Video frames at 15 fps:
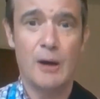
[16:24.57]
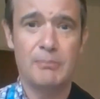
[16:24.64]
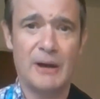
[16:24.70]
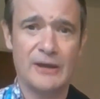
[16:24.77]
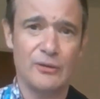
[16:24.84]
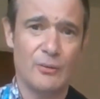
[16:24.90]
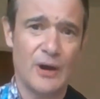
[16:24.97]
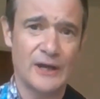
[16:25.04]
And
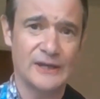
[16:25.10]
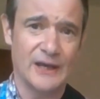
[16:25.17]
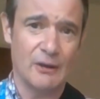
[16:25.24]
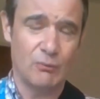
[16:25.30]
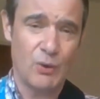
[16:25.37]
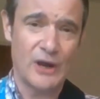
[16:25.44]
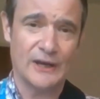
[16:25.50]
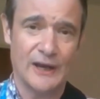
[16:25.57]
by the
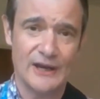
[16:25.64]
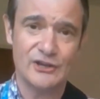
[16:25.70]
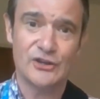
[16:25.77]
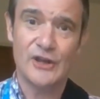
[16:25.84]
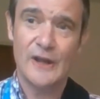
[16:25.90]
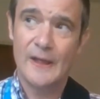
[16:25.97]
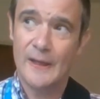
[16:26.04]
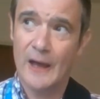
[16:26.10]
way
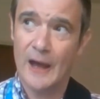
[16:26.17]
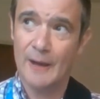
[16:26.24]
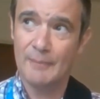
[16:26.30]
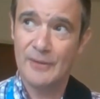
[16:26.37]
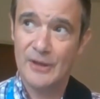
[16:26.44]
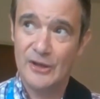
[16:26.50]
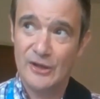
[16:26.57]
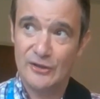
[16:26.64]
guys,
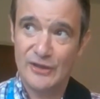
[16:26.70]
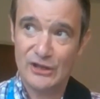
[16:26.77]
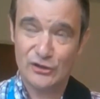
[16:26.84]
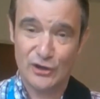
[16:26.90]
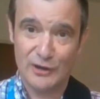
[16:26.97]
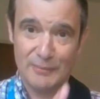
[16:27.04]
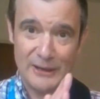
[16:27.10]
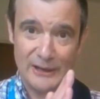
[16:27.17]
there's
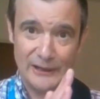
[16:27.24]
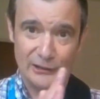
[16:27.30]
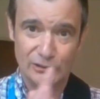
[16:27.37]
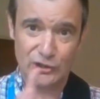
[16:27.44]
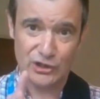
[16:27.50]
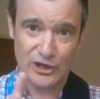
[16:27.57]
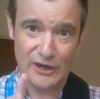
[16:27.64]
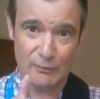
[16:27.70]
going to be a little
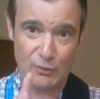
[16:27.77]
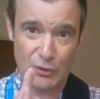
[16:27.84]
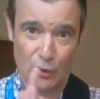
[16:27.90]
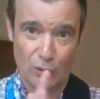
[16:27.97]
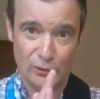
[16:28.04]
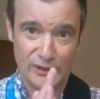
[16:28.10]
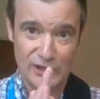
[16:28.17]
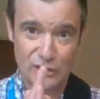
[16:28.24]
sheet with
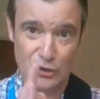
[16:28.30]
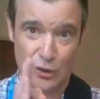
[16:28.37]
all these